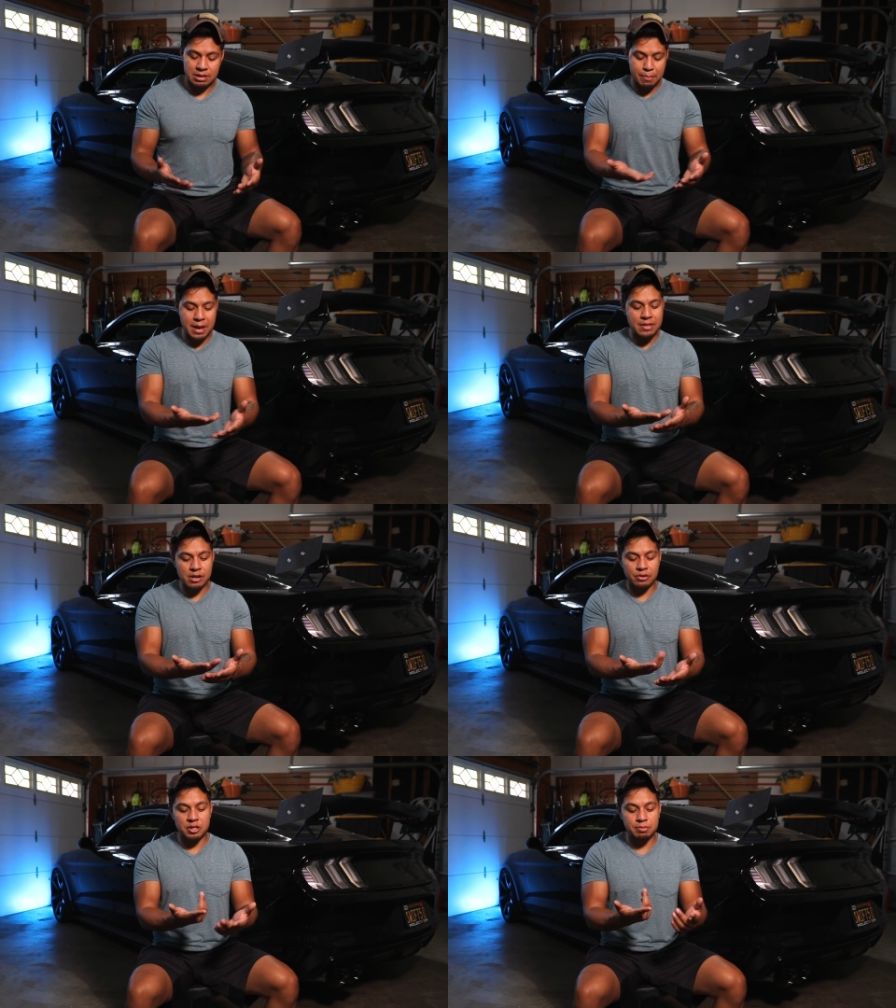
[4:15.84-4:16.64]

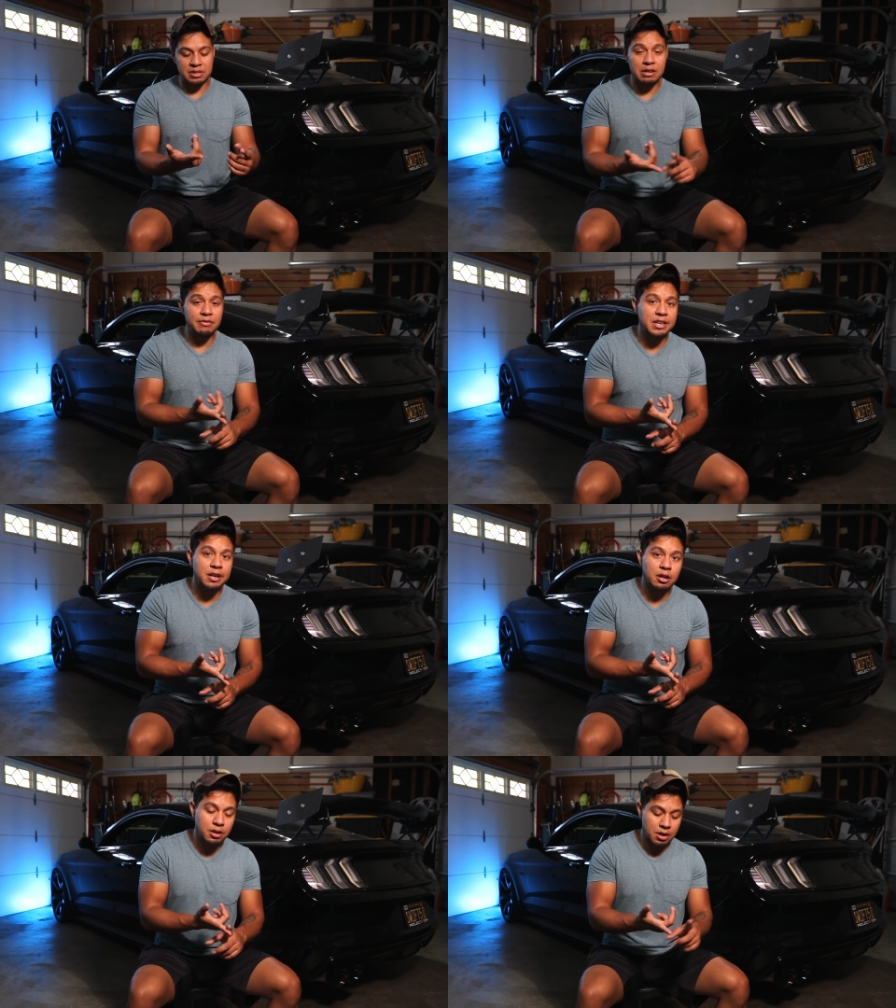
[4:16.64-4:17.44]
depending on the specific
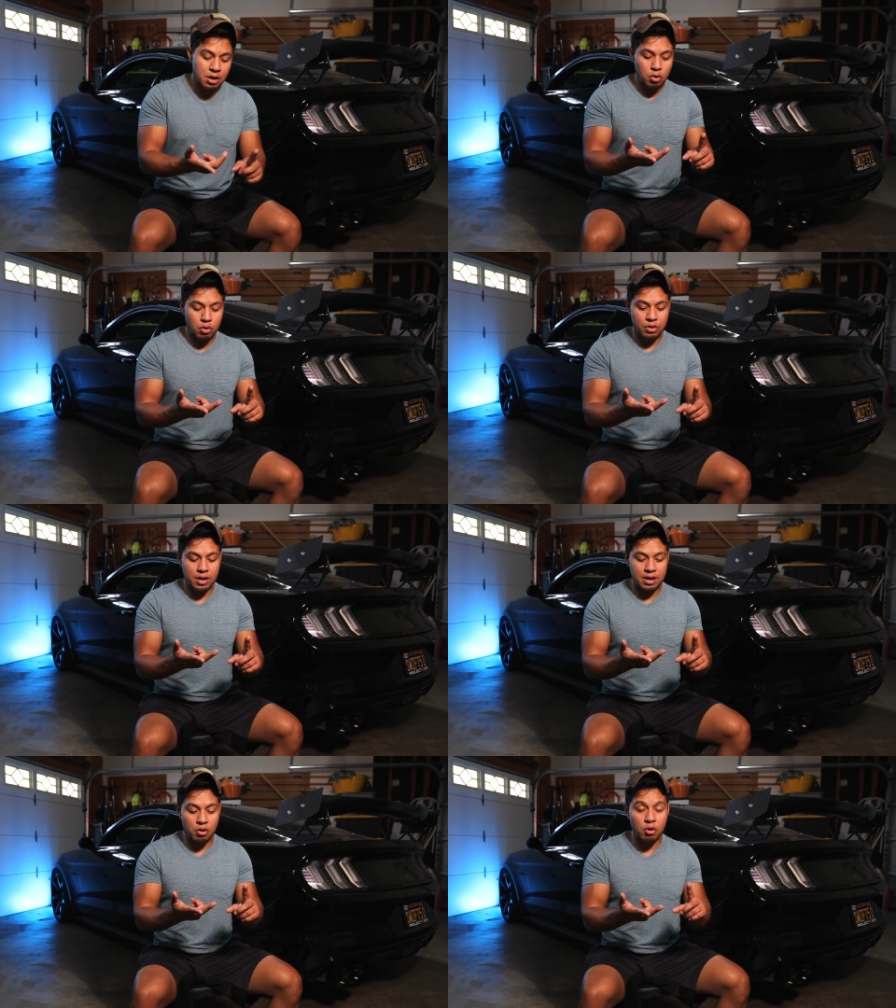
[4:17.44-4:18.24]
year or
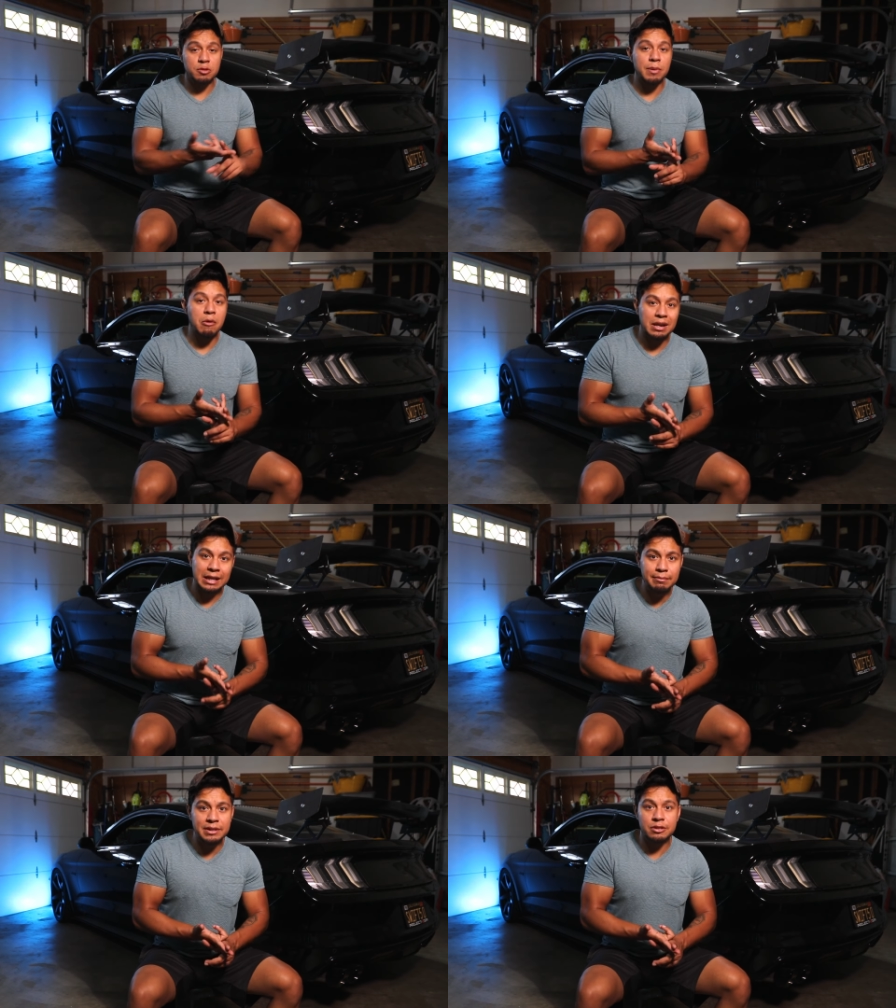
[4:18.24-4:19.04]
the horsepower
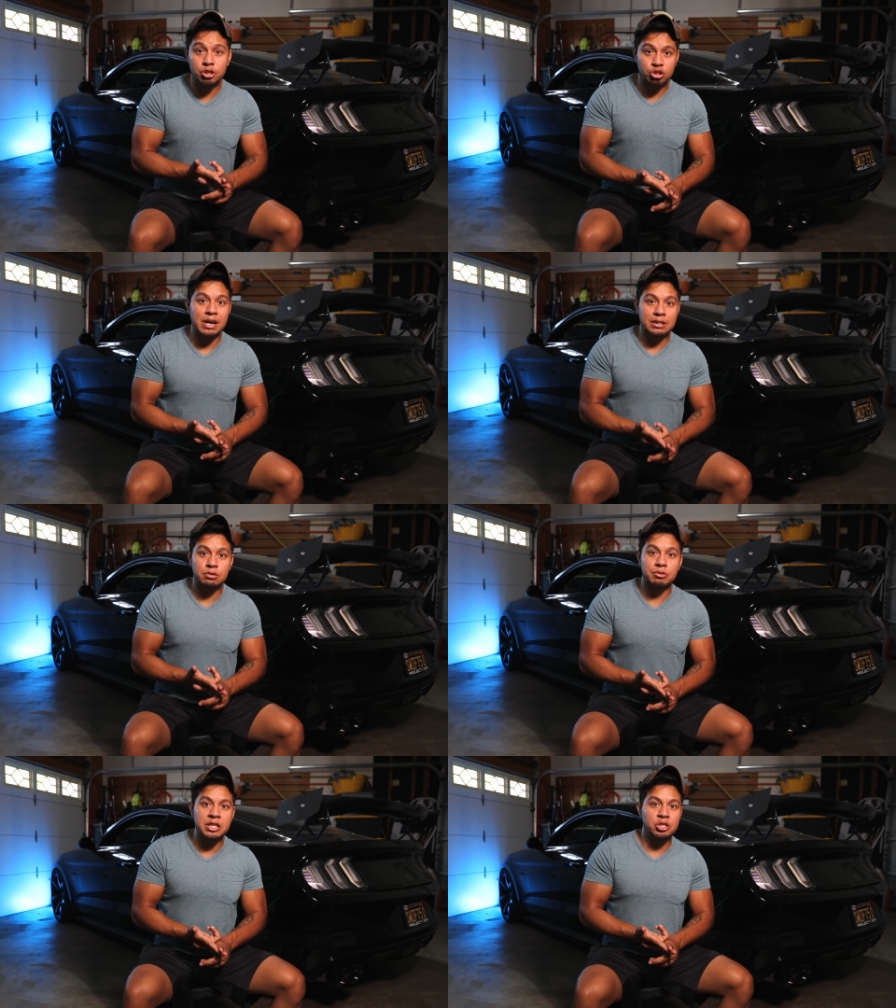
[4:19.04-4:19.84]
limit you're trying
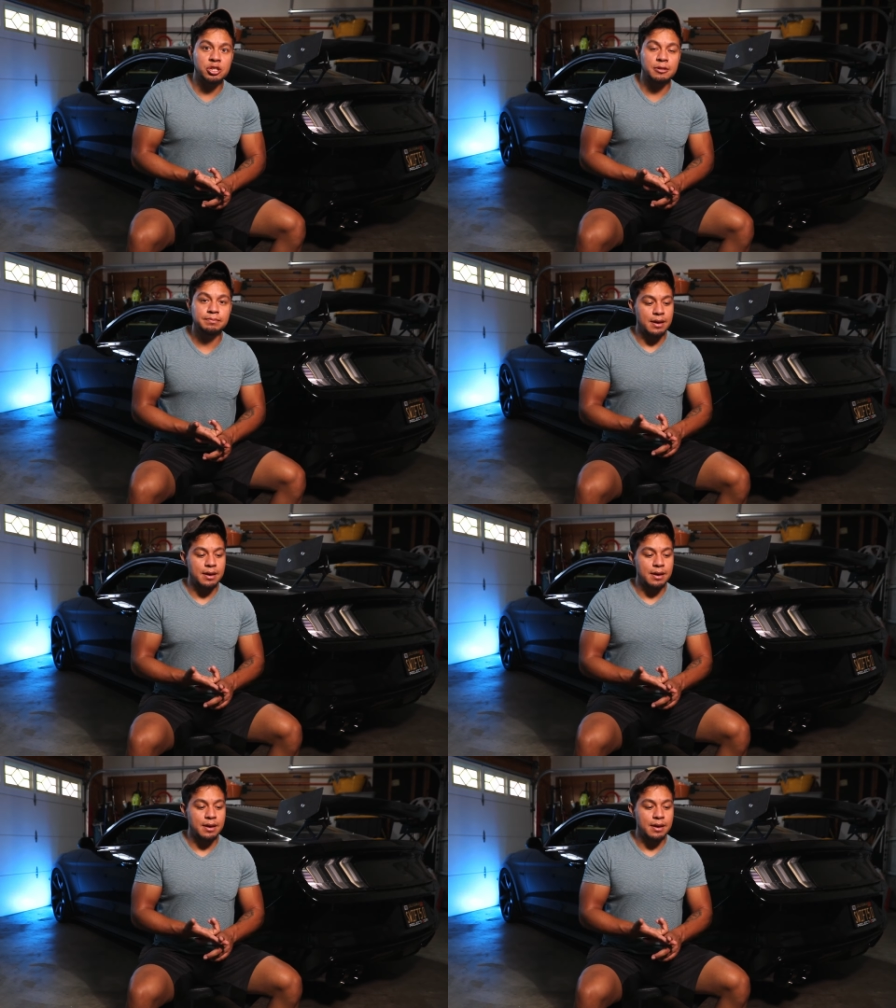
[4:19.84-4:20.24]
to reach.